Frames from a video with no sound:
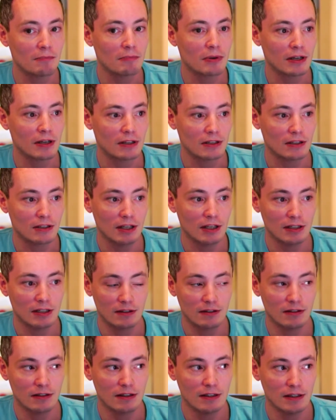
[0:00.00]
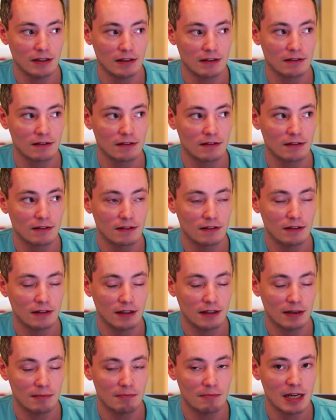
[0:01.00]
but it is
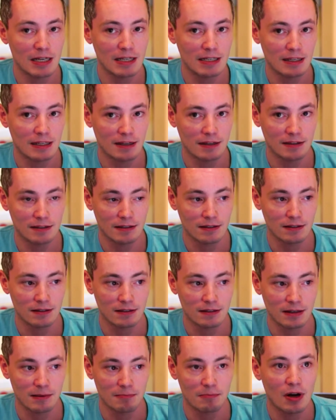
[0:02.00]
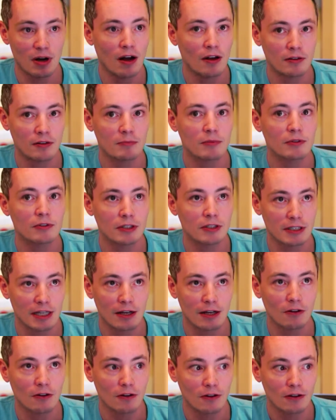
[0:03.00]
in many cases impossible to
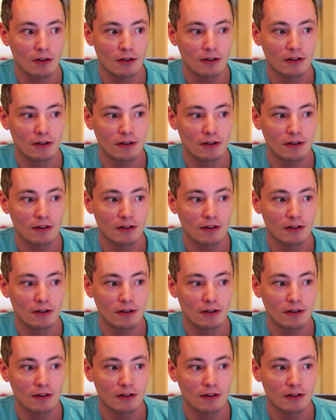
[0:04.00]
tell